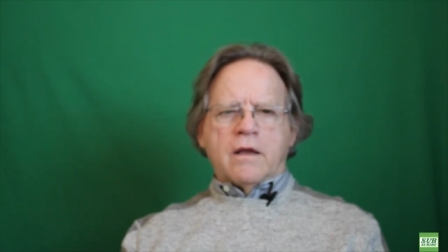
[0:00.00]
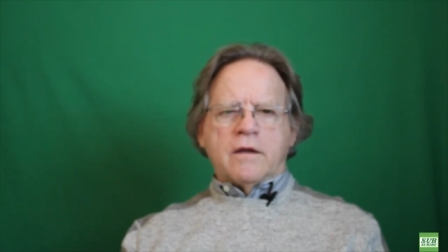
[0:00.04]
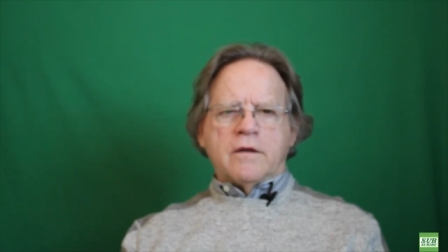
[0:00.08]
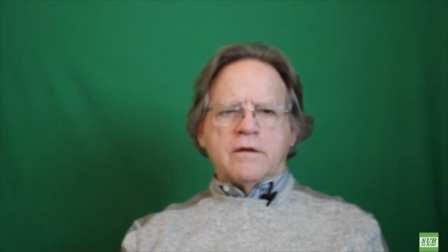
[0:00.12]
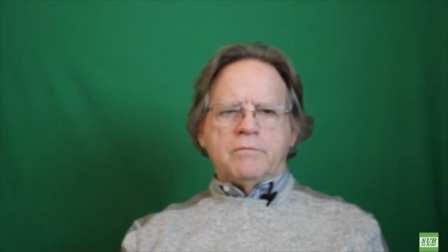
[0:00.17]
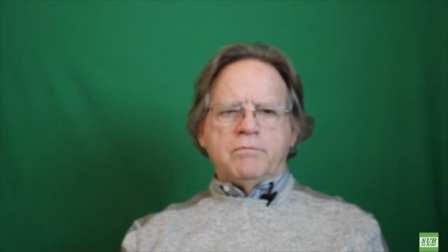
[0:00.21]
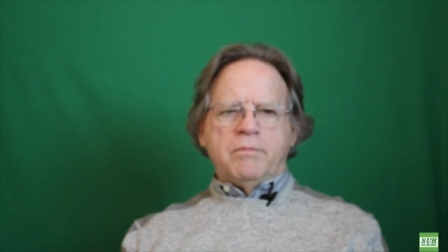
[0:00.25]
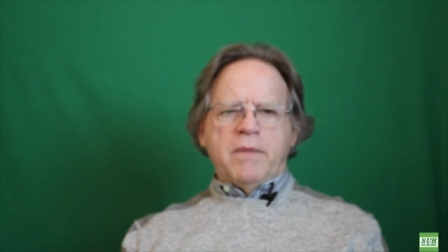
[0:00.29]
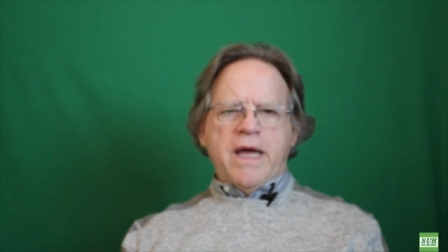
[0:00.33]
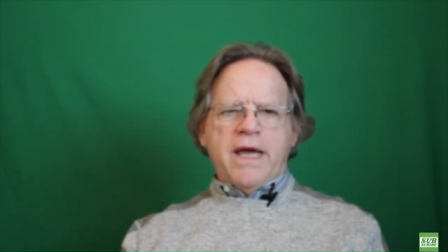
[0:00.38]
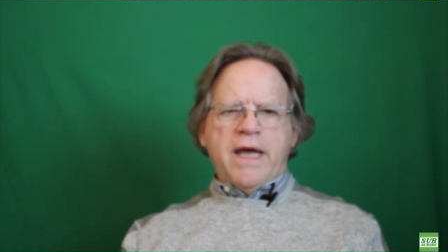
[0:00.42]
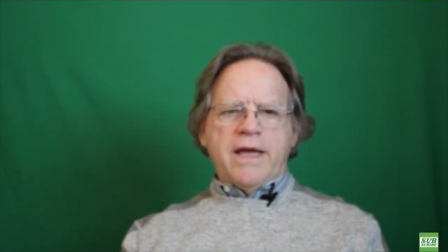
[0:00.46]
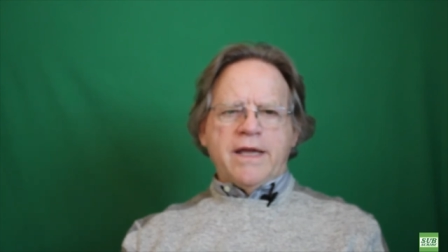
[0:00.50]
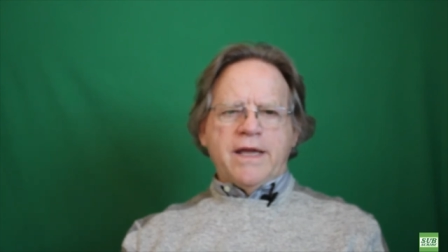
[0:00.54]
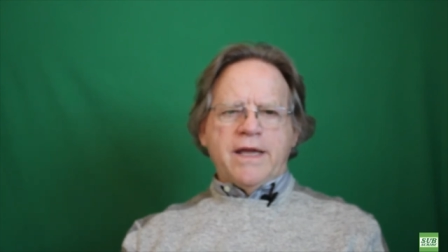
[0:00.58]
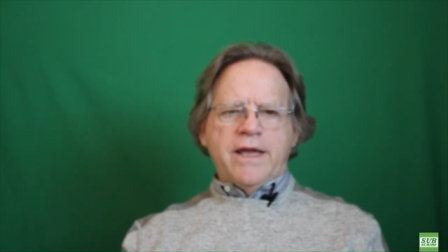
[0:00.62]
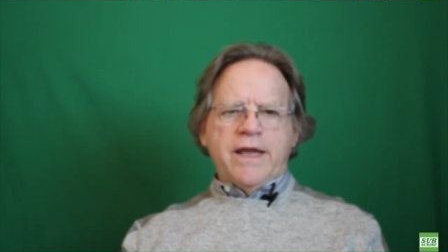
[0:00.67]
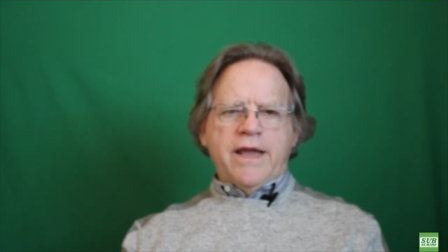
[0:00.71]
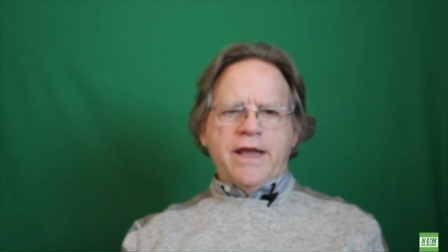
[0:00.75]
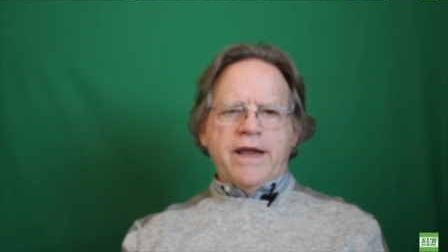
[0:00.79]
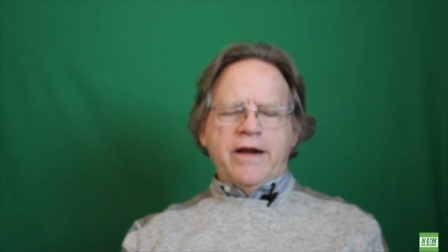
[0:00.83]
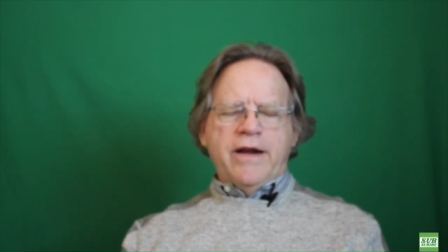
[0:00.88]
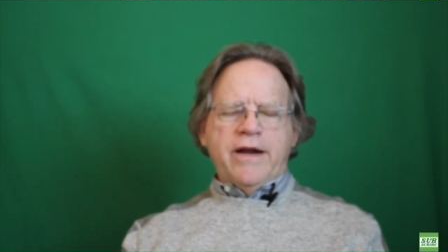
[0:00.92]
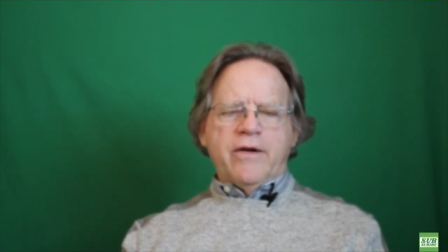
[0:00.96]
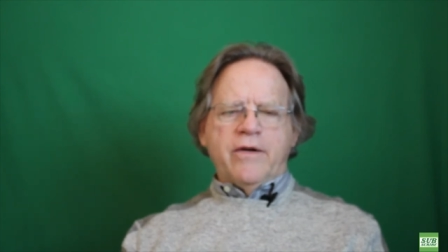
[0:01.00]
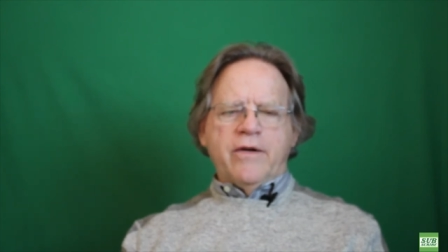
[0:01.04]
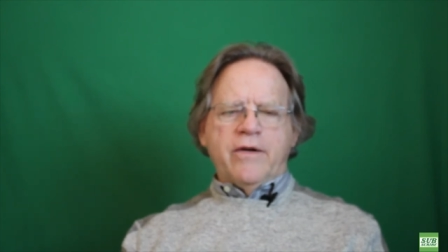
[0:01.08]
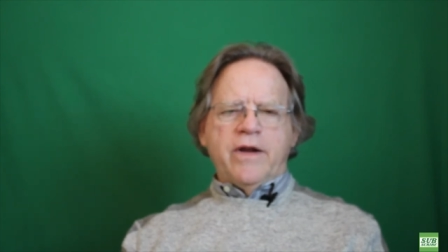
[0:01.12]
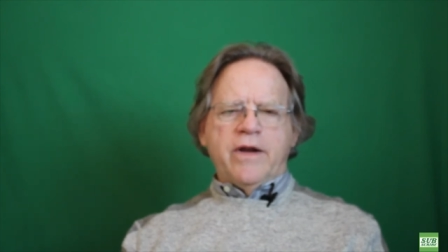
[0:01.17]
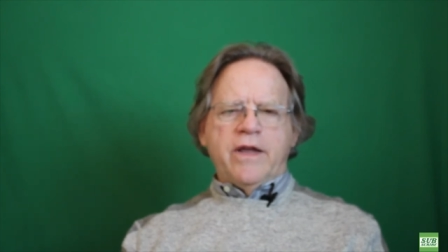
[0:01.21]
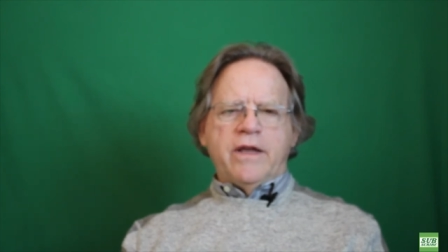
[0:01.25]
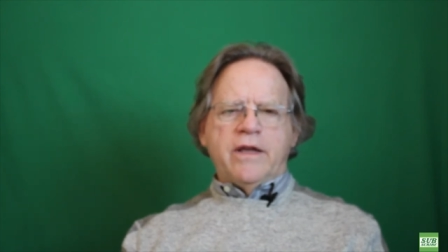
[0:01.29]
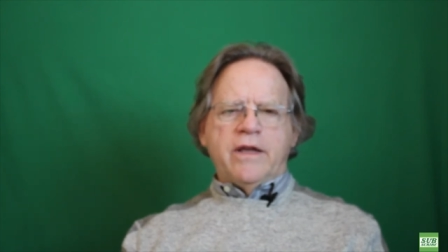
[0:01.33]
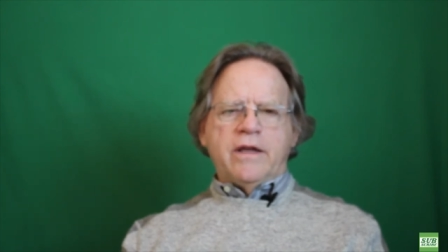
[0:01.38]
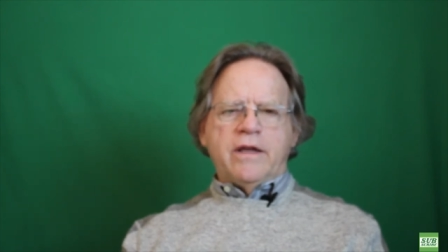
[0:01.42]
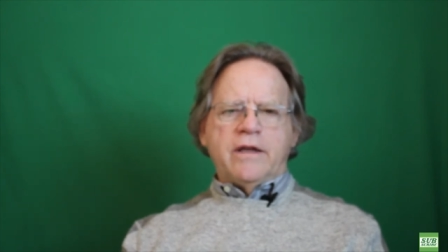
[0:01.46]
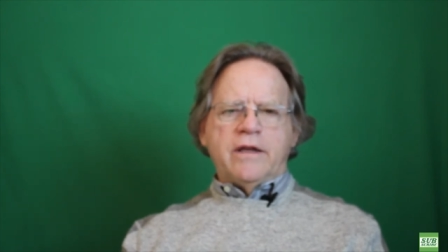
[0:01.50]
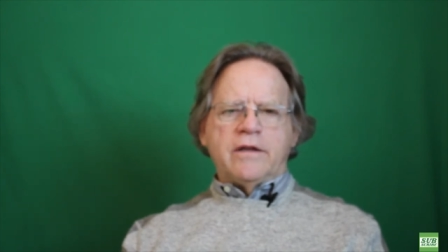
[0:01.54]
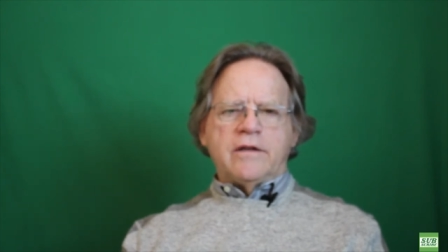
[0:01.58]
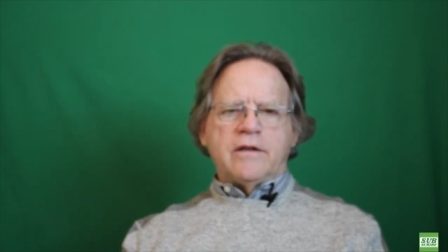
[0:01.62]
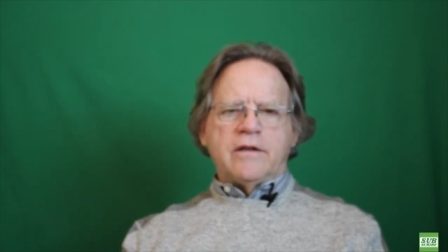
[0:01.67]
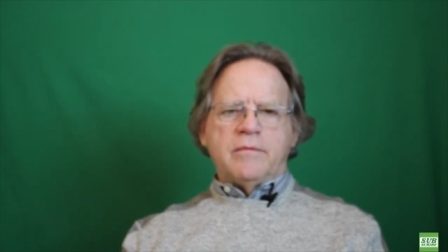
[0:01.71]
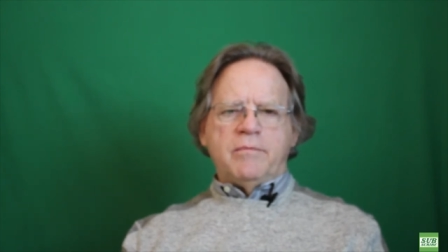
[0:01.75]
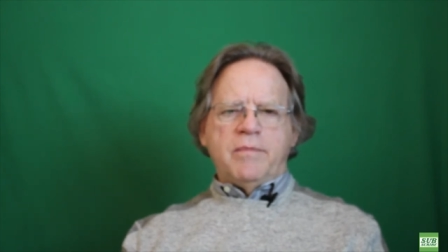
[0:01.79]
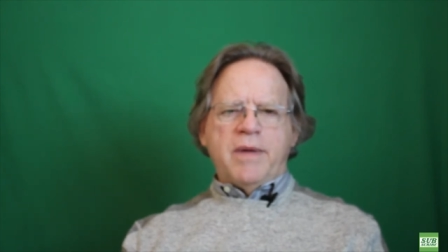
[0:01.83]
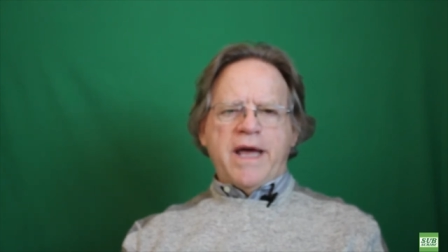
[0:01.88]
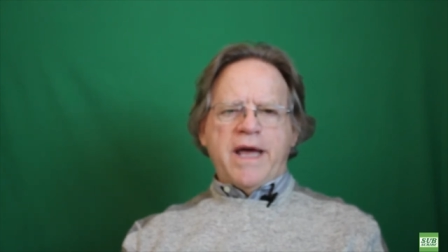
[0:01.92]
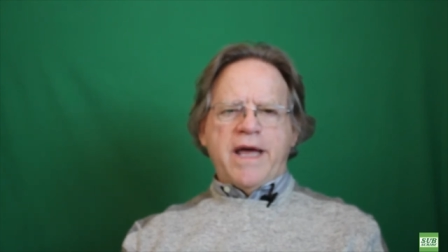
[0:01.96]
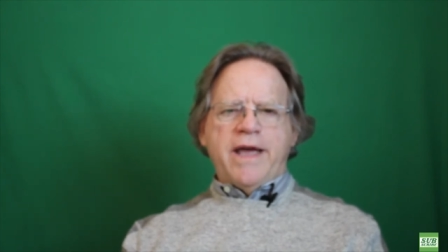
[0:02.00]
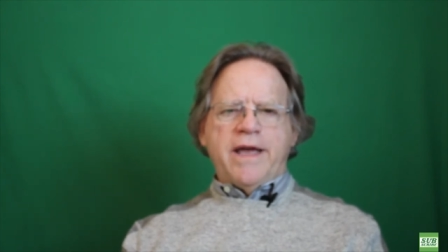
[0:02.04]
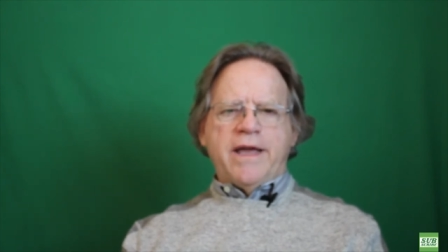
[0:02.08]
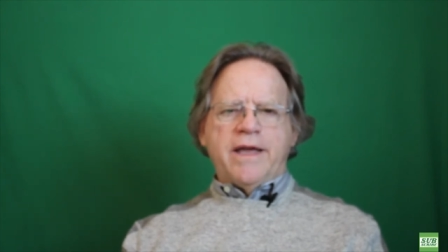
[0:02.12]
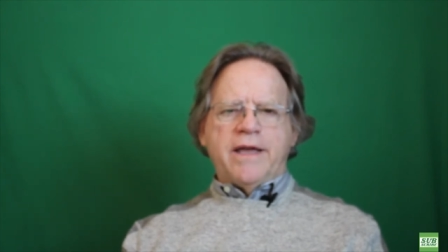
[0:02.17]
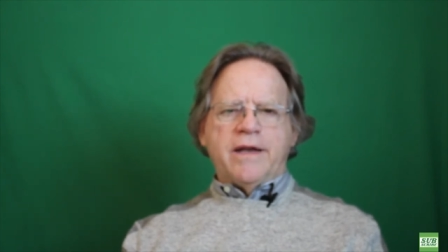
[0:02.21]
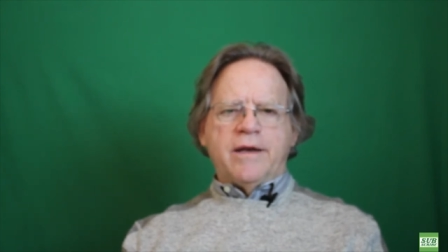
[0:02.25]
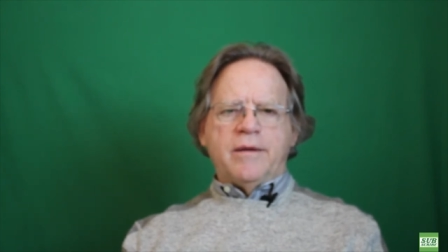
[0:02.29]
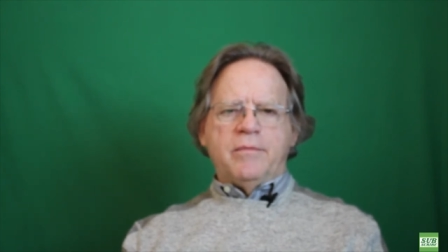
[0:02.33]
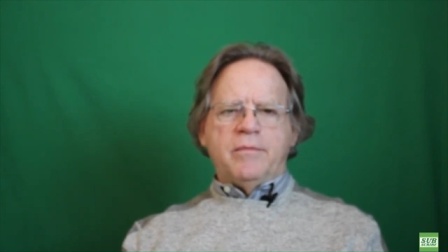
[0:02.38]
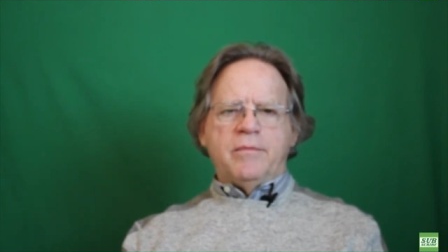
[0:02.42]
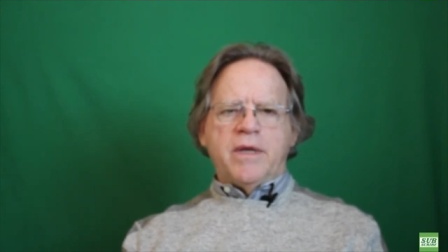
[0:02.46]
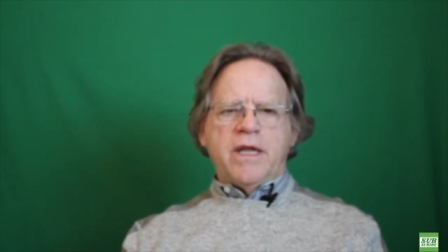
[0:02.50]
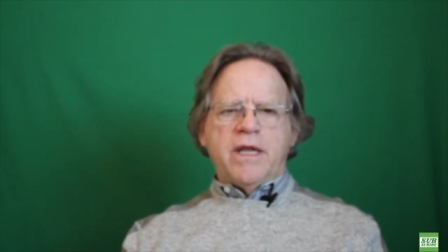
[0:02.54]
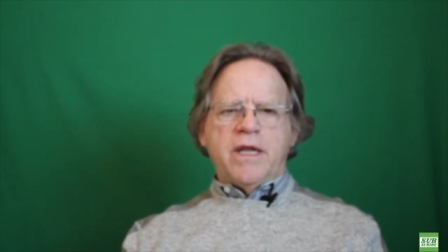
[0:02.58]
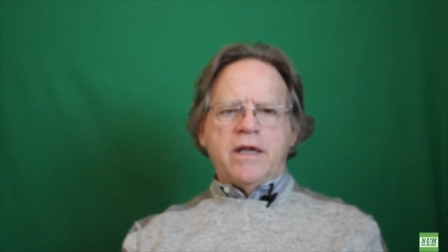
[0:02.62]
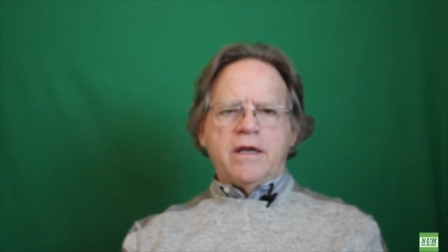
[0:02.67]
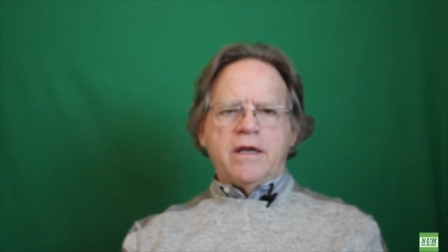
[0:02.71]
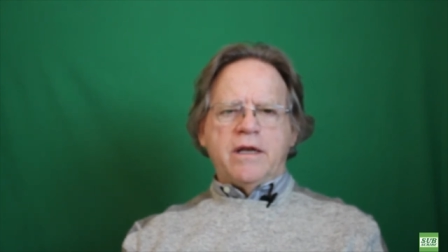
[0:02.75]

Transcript: bagging area to bag in a minute.